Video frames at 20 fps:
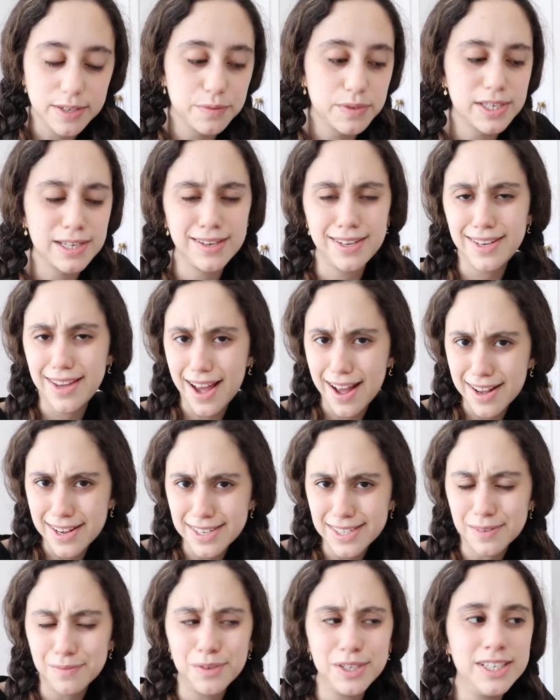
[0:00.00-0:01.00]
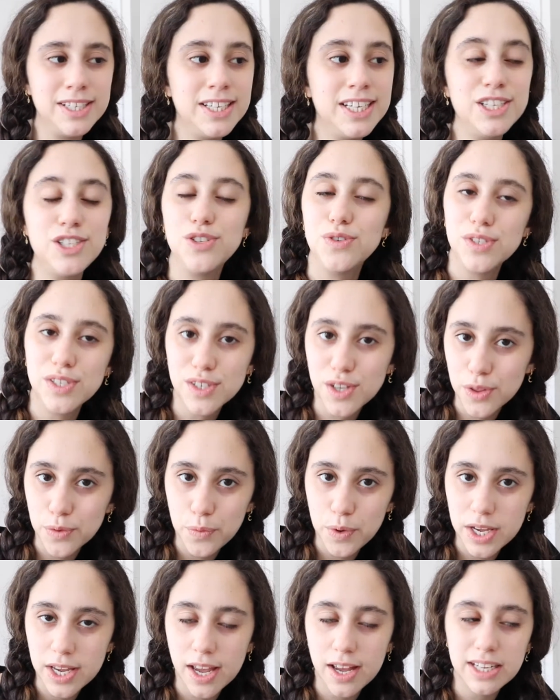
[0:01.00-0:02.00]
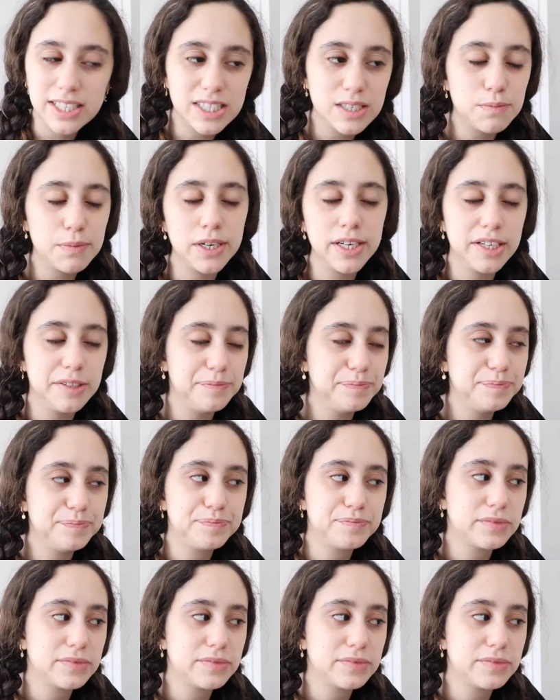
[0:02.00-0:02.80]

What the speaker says: I was like, yes, I'm gonna like do this on the weekends, but